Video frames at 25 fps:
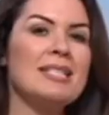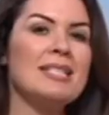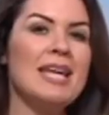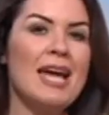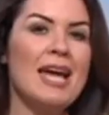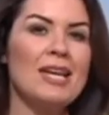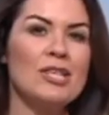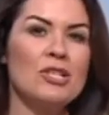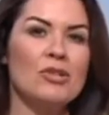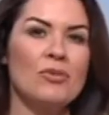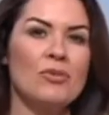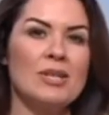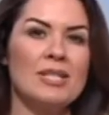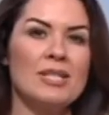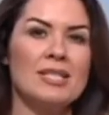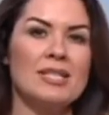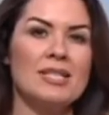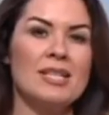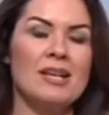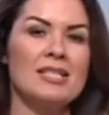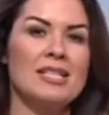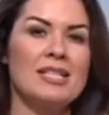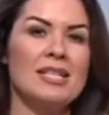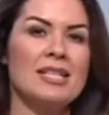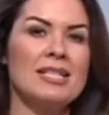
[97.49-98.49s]
10 degrees
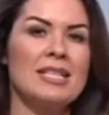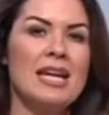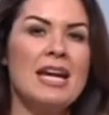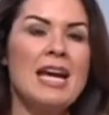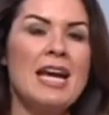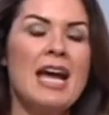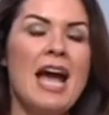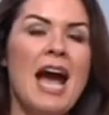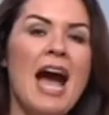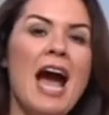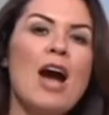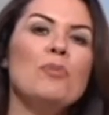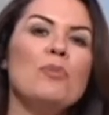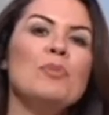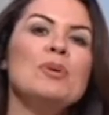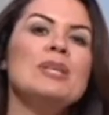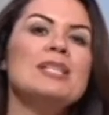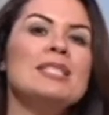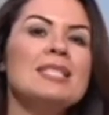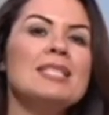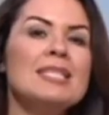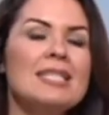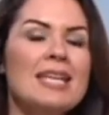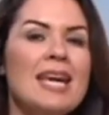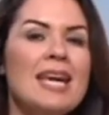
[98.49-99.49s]
Celsius, and
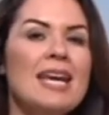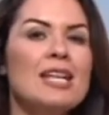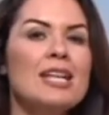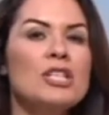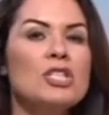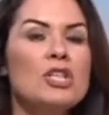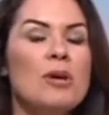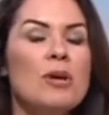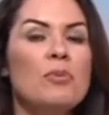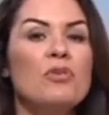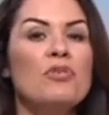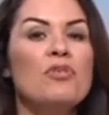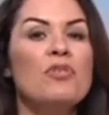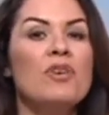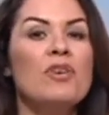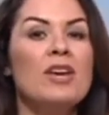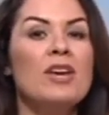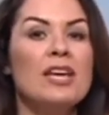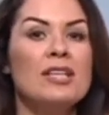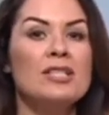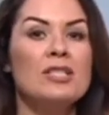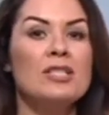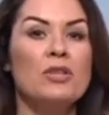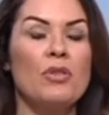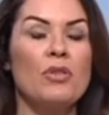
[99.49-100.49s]
we're seeing double
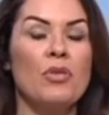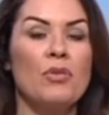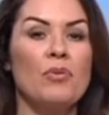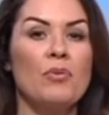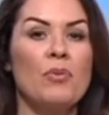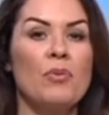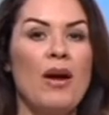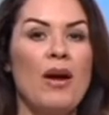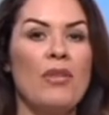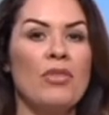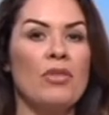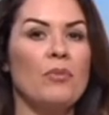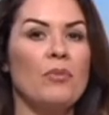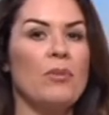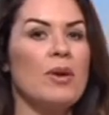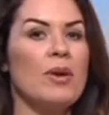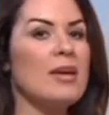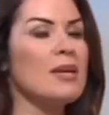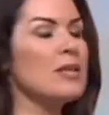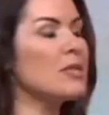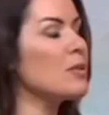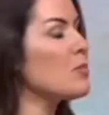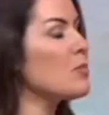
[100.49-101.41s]
figures throughout the week as